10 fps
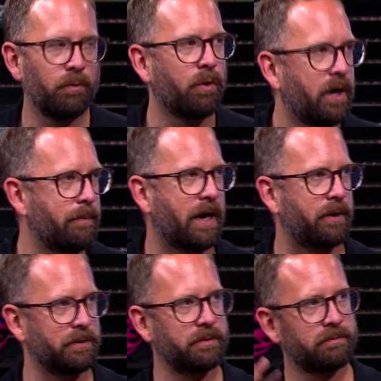worry
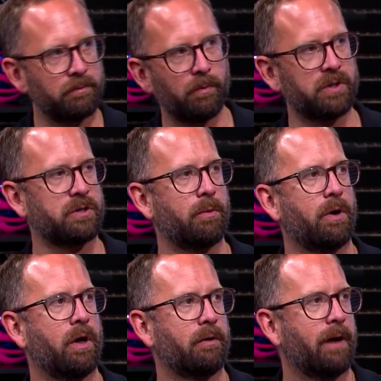about what's
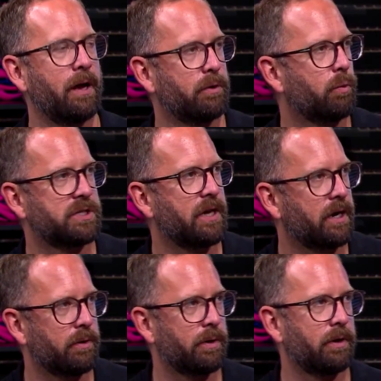going on around or what's
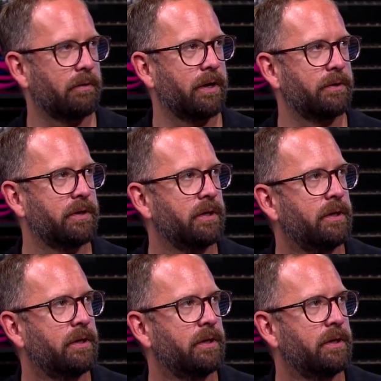not going on around.